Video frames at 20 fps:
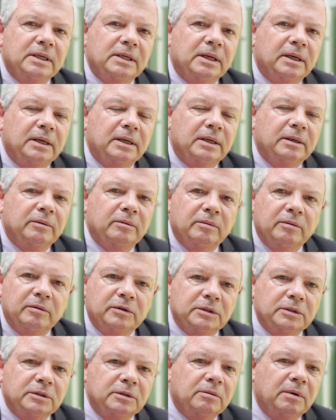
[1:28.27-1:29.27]

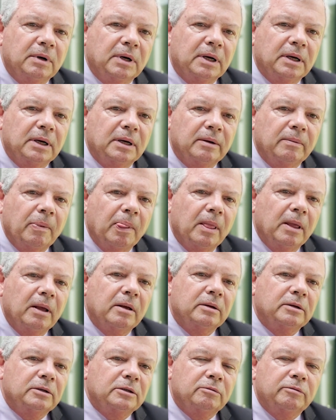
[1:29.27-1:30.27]
to
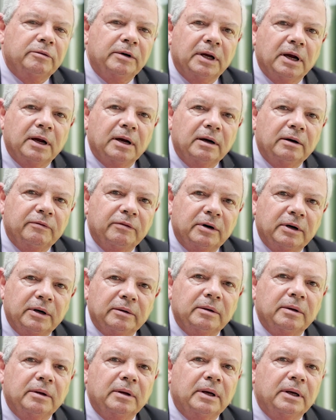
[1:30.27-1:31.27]
recovered
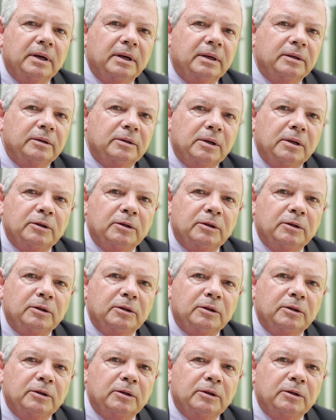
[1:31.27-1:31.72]
uh,